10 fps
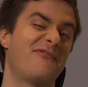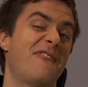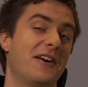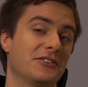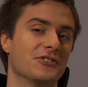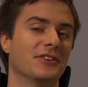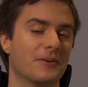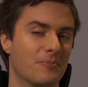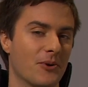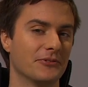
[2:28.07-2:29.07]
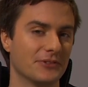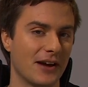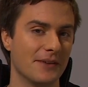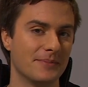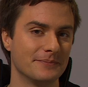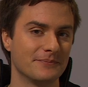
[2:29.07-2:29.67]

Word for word: functioning prototype.